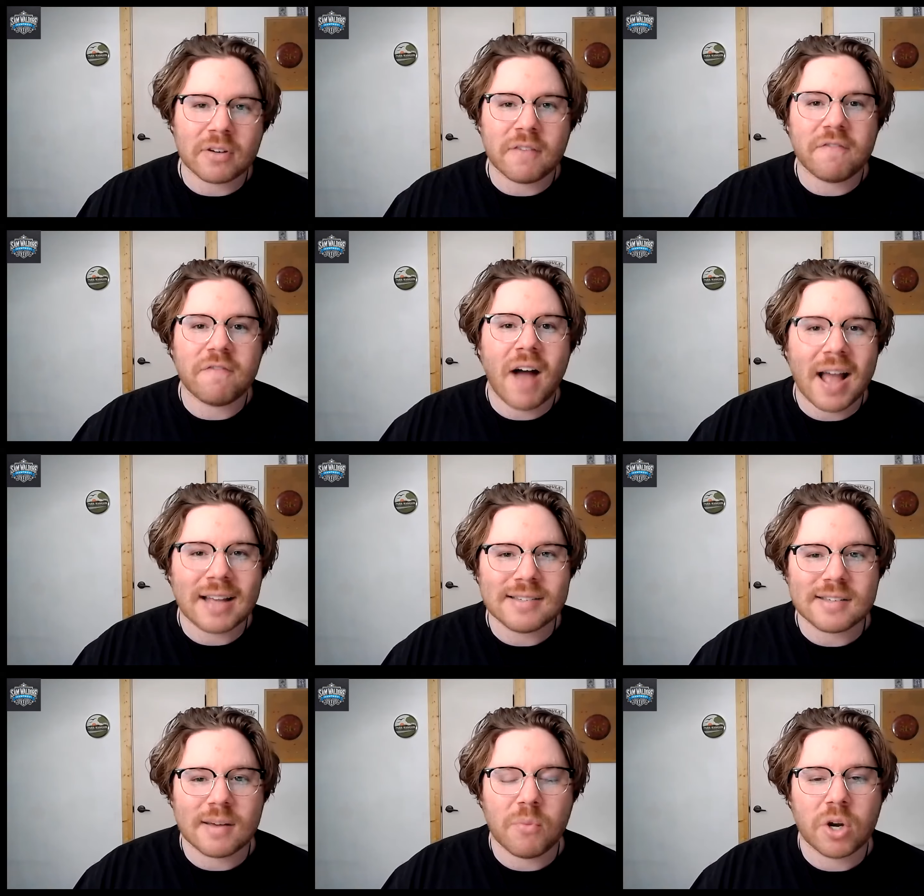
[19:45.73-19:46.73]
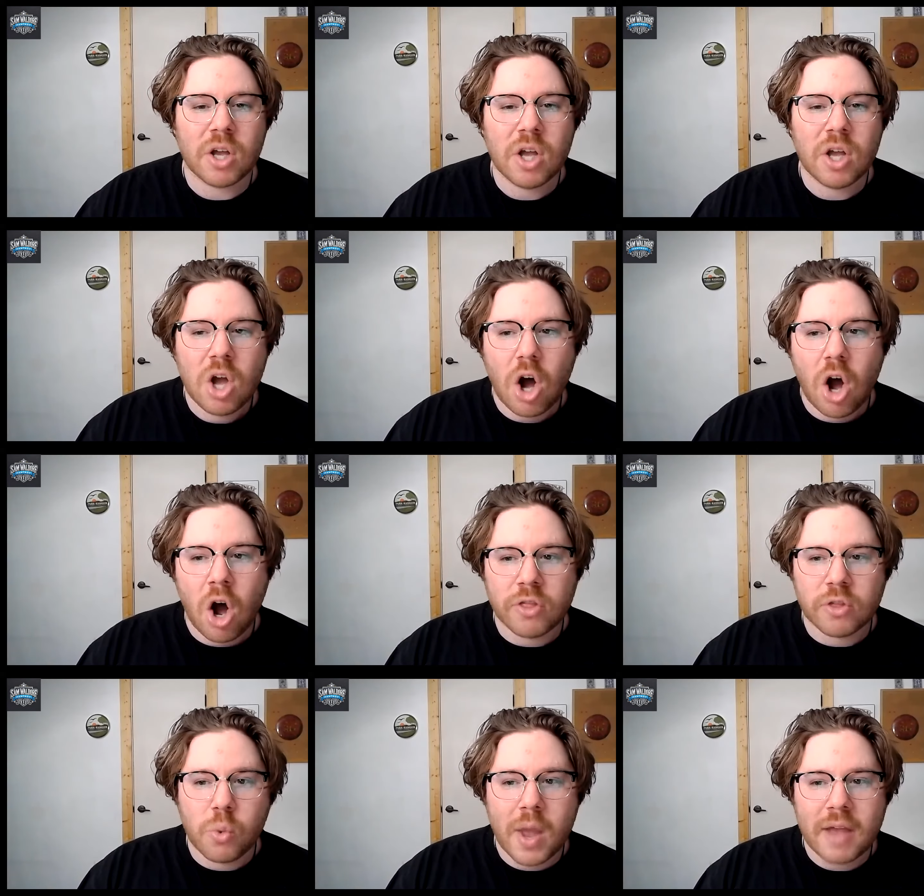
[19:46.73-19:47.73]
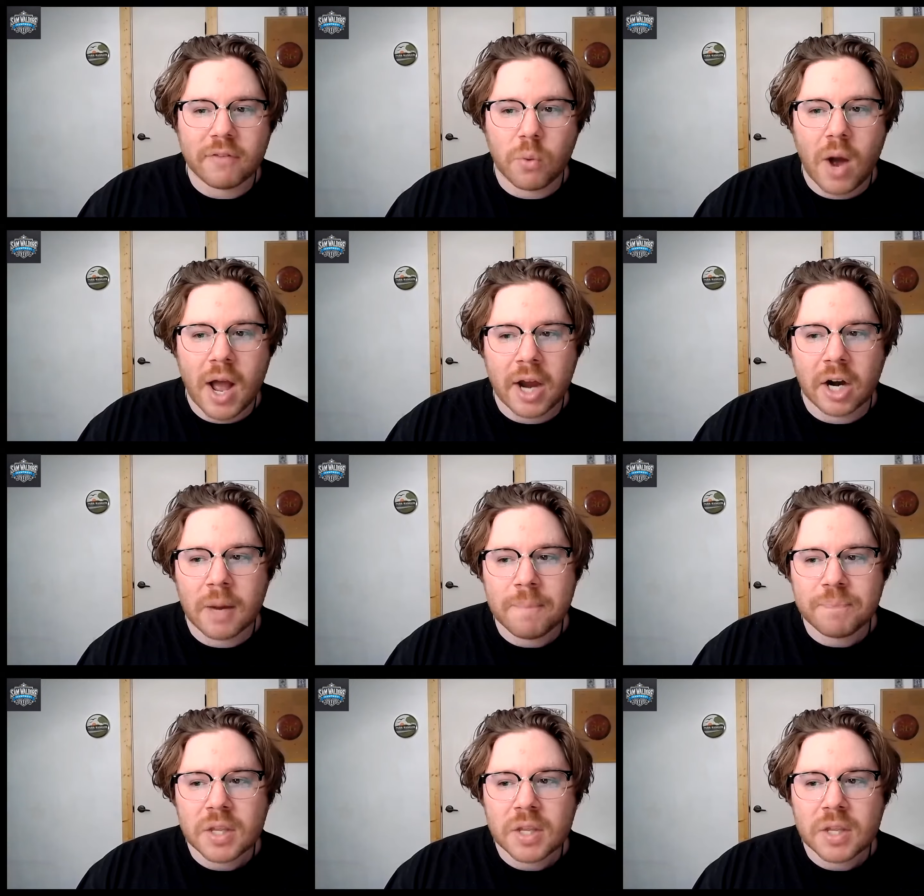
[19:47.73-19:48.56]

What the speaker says: to find someone on the waiver wire.